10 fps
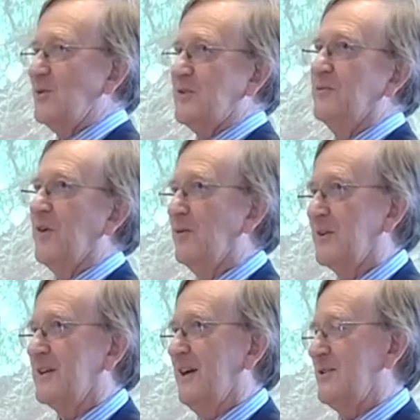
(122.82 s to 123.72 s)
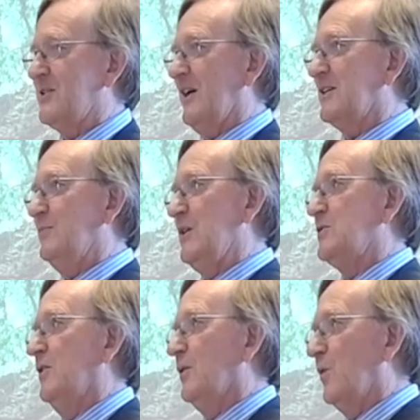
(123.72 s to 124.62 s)
involved with the Countryside
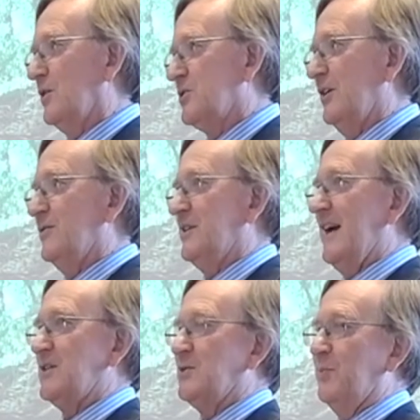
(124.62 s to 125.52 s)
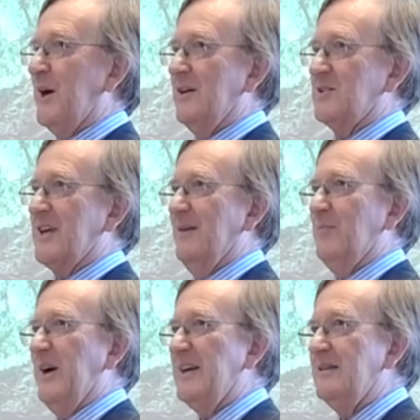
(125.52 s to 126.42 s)
Commission on the Watch Over the National Parks
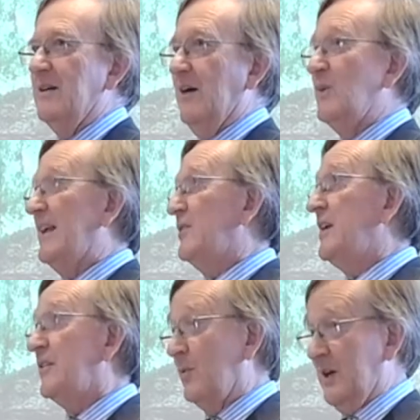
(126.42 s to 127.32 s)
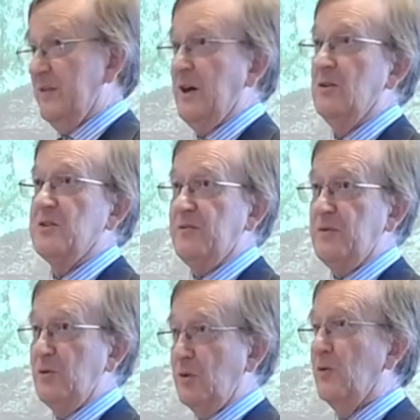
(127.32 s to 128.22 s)
campaign, and we'll have another one of those if
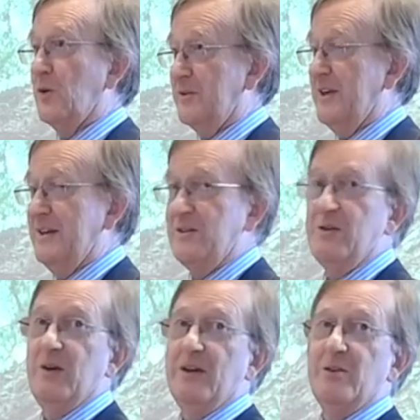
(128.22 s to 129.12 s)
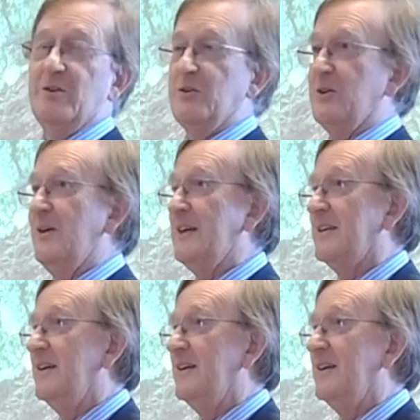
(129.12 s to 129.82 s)
you've all got it in you to do it.